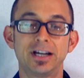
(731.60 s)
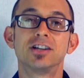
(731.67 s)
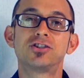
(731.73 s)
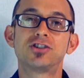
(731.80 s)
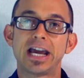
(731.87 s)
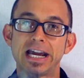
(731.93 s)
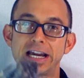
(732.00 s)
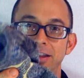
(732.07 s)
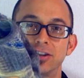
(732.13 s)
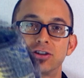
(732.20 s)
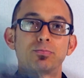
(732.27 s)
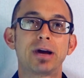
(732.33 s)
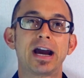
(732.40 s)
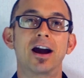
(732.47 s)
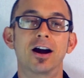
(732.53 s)
Take this
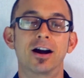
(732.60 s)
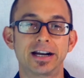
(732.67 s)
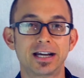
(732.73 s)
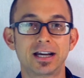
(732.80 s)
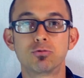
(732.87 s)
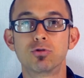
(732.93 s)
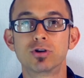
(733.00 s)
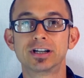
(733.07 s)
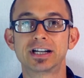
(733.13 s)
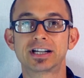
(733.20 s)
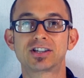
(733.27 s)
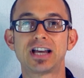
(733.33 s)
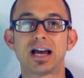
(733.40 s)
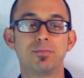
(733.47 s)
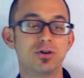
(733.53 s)
pair." And he wouldn't
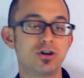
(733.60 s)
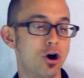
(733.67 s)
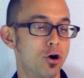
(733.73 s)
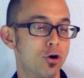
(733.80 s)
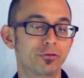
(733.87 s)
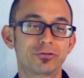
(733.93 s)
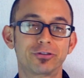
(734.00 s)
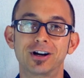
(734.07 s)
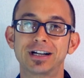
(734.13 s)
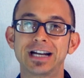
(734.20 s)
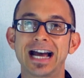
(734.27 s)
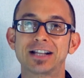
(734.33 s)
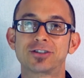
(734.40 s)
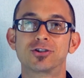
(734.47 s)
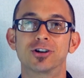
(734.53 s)
accept no for an
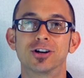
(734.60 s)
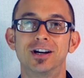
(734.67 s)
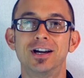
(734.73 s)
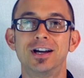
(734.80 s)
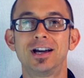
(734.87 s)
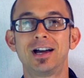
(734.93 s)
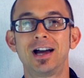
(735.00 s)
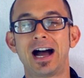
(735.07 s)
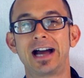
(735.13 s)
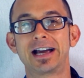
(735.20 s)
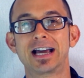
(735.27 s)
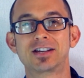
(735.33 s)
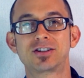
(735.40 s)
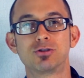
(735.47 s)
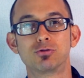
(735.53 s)
answer. I
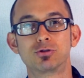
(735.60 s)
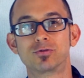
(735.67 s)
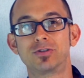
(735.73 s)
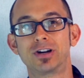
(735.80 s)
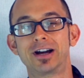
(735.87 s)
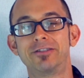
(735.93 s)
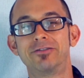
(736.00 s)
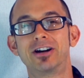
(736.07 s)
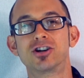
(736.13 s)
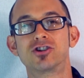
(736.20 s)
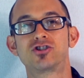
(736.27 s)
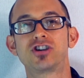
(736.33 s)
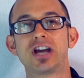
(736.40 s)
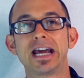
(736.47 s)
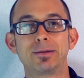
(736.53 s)
guess it was very, very
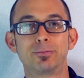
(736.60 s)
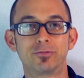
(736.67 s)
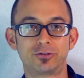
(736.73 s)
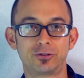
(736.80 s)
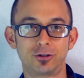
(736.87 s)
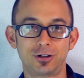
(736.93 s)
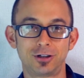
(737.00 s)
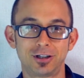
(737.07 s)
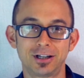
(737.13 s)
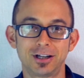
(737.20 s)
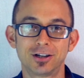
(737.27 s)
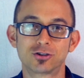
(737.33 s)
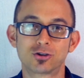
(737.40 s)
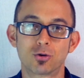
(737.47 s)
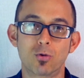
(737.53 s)
shameful
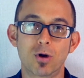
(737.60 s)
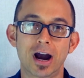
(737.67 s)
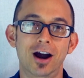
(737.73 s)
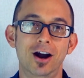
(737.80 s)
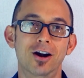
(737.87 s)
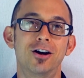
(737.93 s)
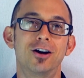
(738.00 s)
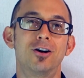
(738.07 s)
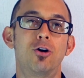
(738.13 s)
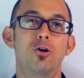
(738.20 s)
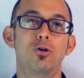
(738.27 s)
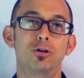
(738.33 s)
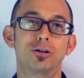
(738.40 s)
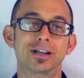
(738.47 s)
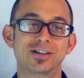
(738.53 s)
to wear
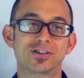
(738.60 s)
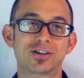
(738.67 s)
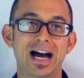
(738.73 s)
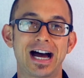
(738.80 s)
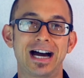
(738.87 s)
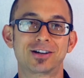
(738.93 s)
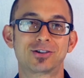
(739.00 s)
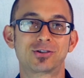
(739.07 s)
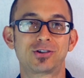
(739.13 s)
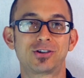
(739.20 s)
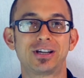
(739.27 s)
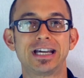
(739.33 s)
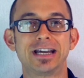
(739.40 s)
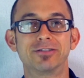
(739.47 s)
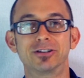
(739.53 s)
holy socks,
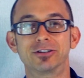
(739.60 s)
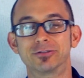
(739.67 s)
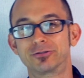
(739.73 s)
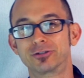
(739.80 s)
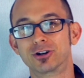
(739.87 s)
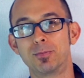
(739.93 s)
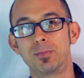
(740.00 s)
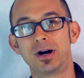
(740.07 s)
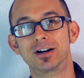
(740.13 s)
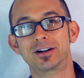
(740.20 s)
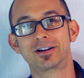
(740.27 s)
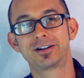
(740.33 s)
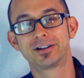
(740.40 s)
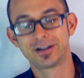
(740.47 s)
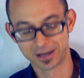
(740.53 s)
even for a monk.
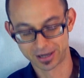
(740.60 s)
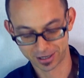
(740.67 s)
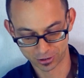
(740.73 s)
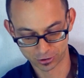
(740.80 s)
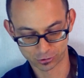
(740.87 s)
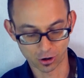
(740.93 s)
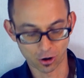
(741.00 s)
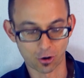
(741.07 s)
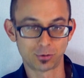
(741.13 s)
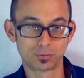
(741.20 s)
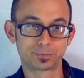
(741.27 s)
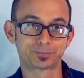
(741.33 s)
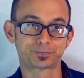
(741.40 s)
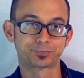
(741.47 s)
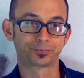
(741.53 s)
So,
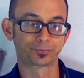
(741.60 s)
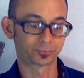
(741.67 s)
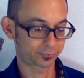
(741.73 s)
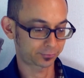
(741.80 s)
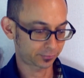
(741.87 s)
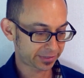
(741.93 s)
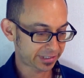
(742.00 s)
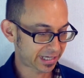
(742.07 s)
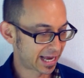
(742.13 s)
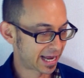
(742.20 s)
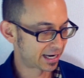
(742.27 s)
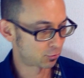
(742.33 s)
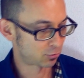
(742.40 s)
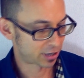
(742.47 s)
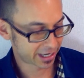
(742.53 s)

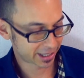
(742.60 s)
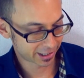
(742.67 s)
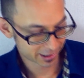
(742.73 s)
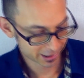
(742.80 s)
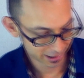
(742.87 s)
anyway,